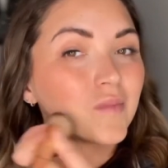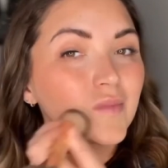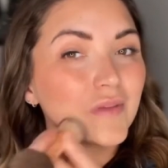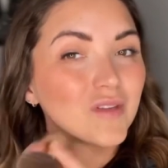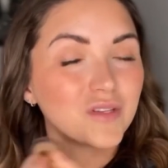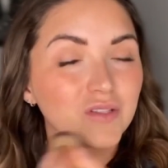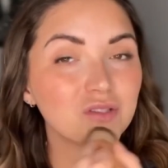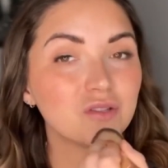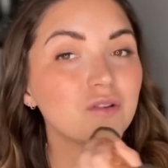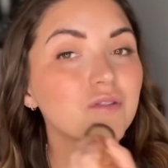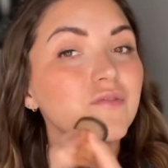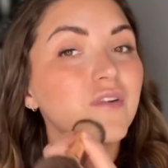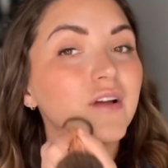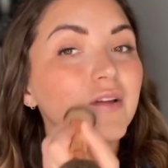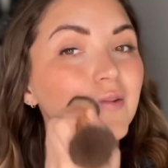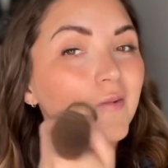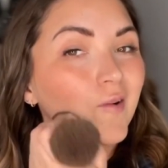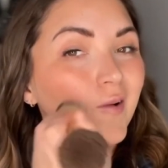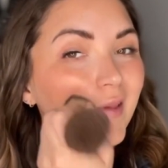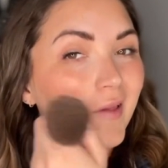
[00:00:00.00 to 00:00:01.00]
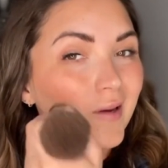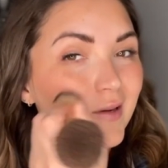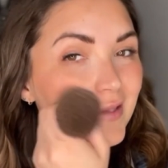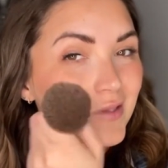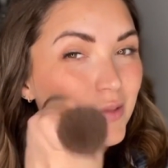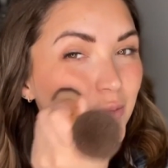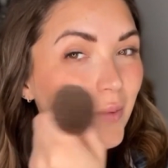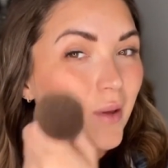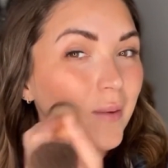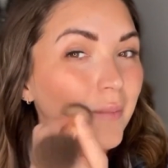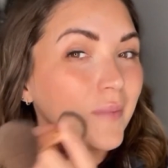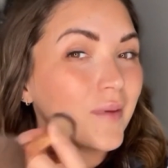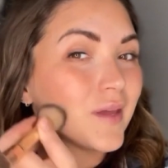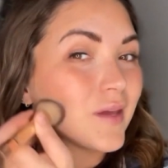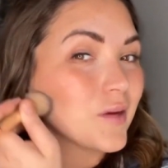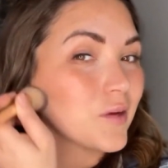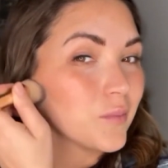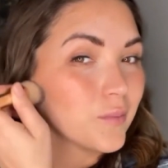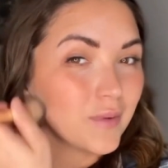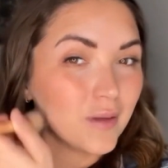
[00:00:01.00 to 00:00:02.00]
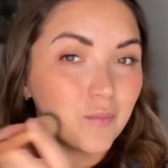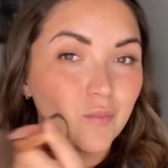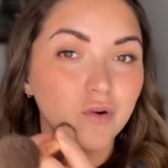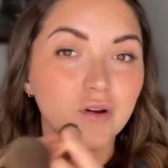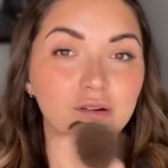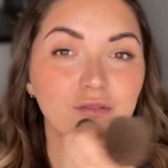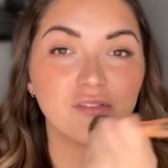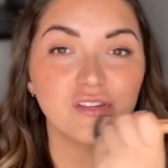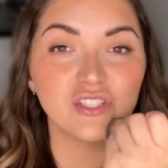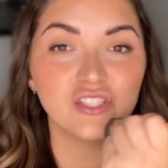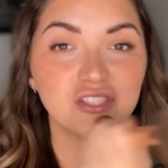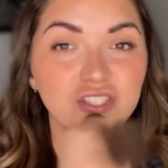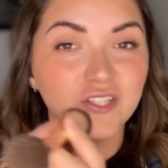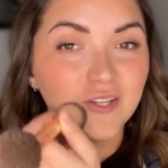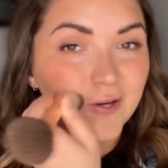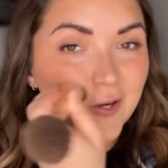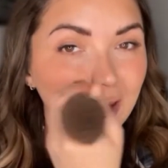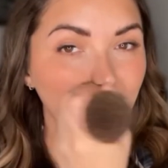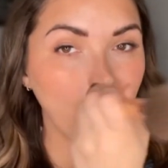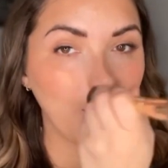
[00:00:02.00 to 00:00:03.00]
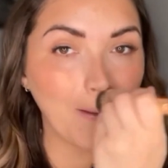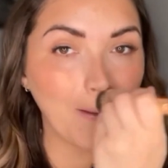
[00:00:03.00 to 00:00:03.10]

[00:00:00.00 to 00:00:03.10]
So if I do a lot of swiping, it'll be more of a sheer